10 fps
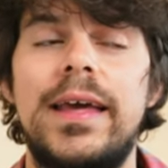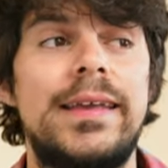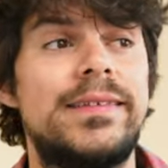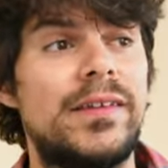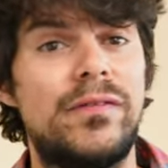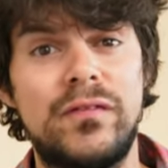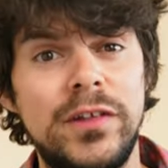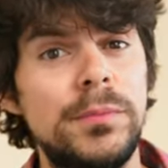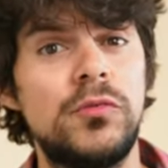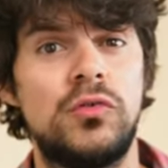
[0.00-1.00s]
is that
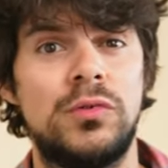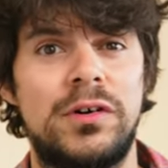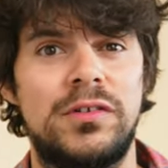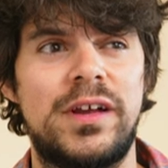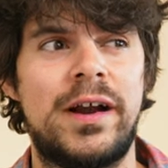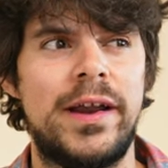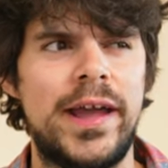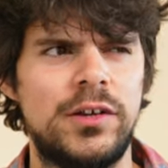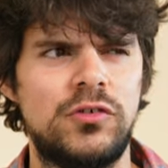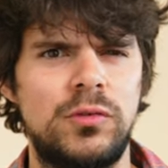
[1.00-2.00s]
film shooters are
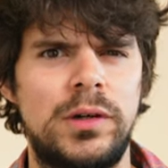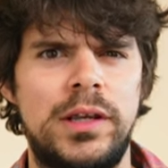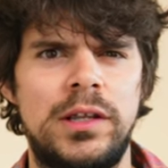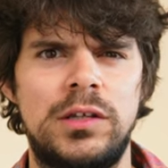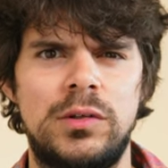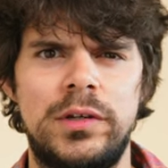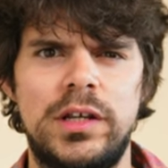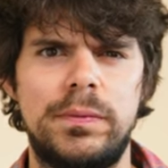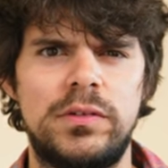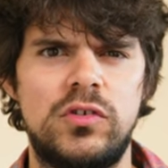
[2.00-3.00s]
actually in a
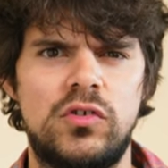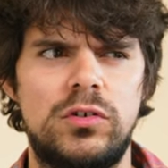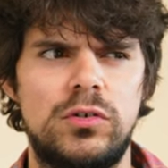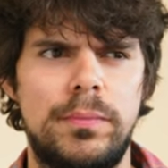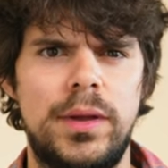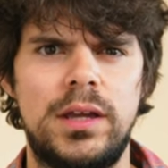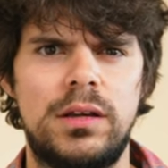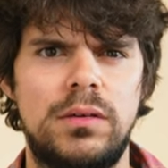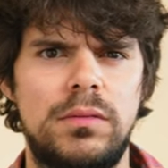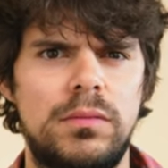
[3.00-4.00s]
unique position to
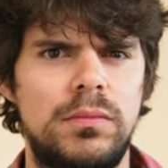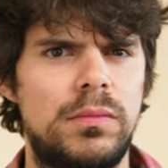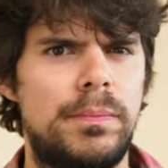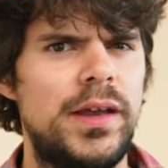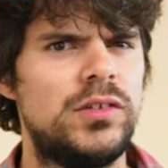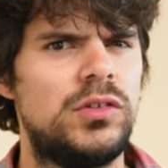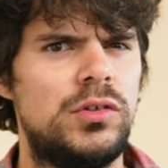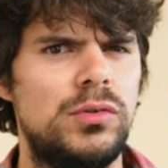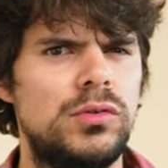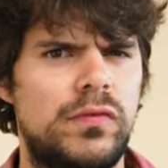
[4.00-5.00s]
make
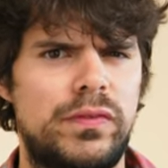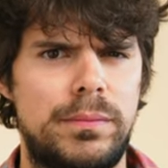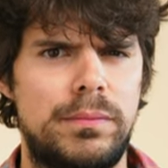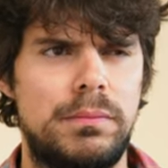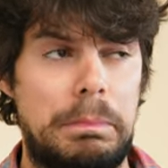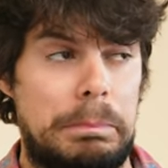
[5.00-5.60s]
best use of them.